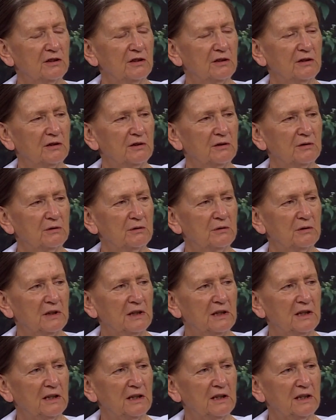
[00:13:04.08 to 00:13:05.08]
you know,
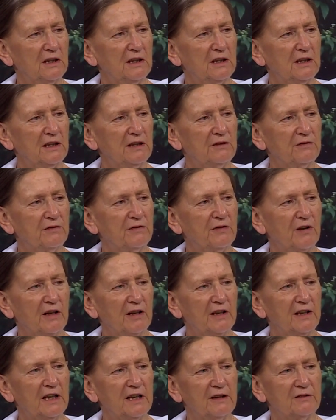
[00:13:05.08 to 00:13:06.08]
if
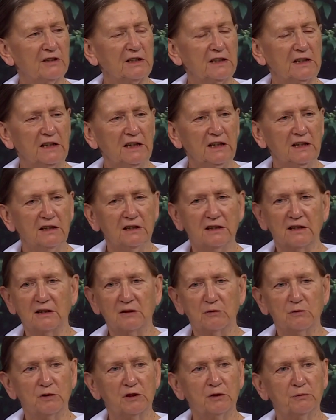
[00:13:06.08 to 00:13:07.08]
I have a need,
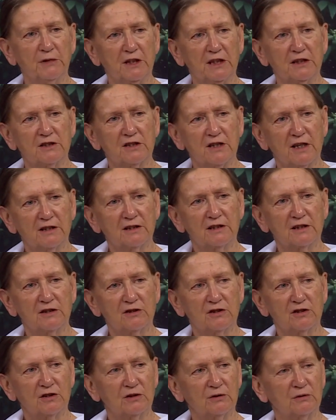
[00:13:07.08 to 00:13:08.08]
it will be
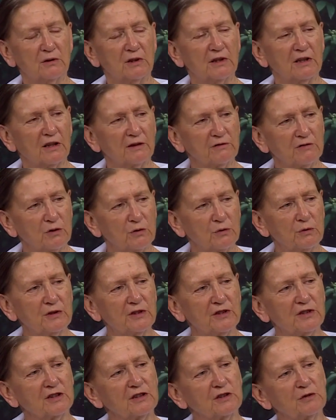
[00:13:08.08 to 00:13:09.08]
attended to, and I've
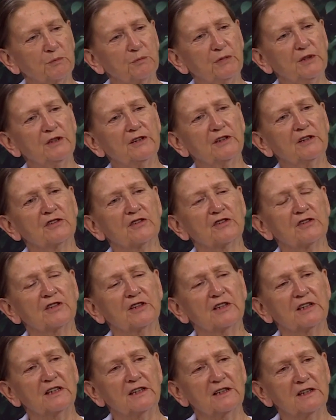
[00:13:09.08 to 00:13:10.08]
always experienced
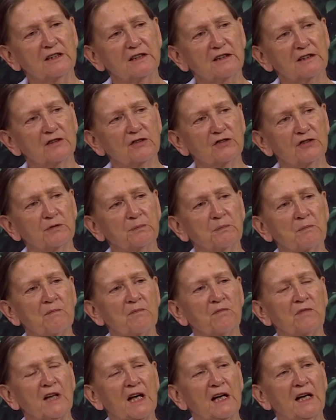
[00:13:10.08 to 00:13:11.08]
that it is.
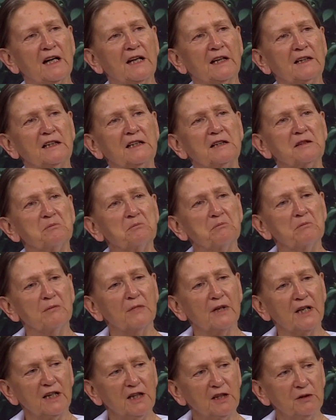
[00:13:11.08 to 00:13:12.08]
And it
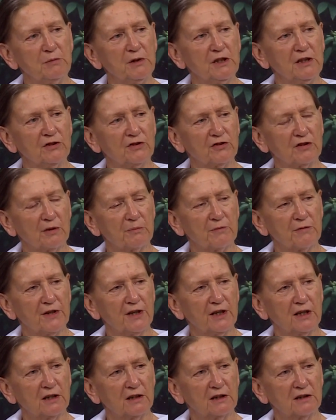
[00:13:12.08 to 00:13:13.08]
may be
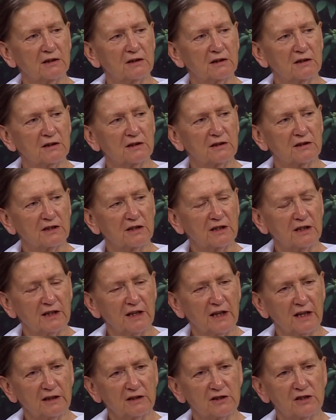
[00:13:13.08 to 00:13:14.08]
something
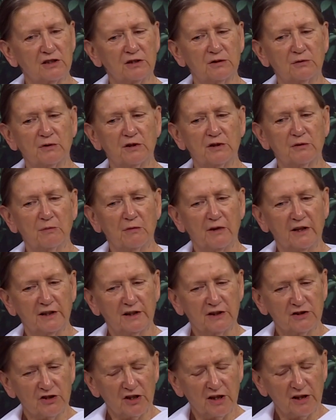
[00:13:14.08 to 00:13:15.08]
connected with my
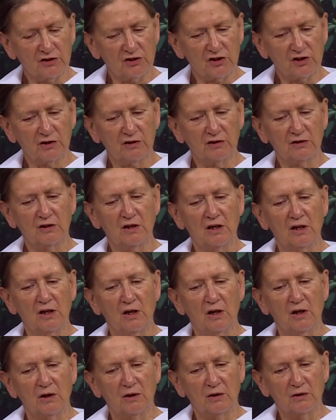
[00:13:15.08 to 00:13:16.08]
attention
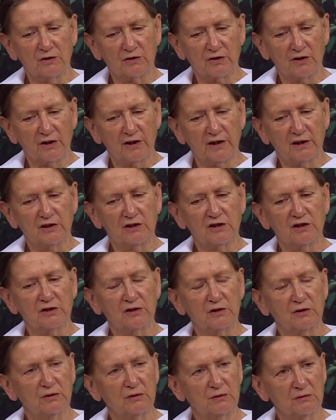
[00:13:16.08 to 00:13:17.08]
on trying to
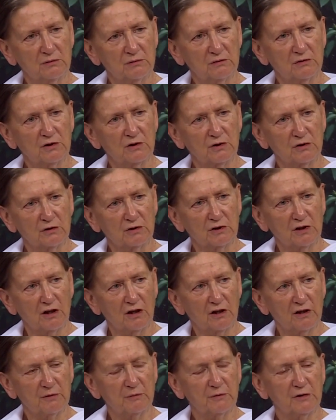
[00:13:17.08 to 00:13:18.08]
do good
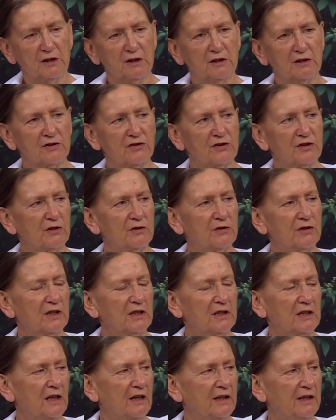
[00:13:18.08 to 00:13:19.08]
karma so
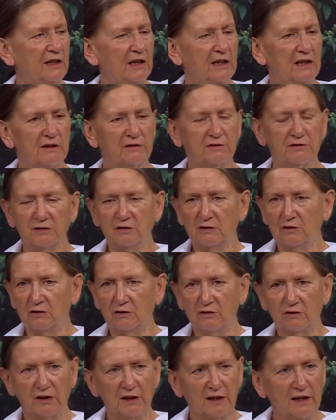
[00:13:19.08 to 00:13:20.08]
that I have
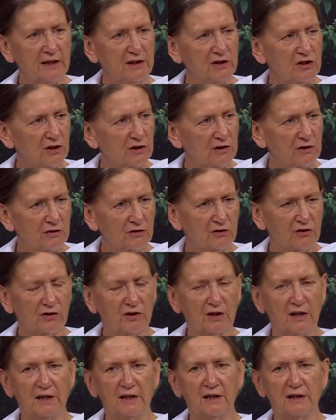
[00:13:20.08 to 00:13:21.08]
good relations
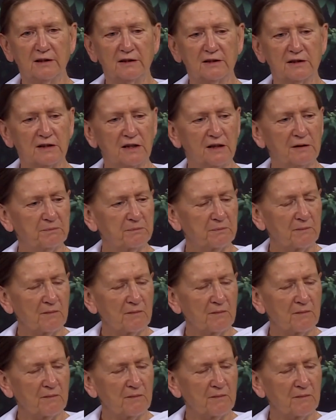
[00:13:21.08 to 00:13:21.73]
and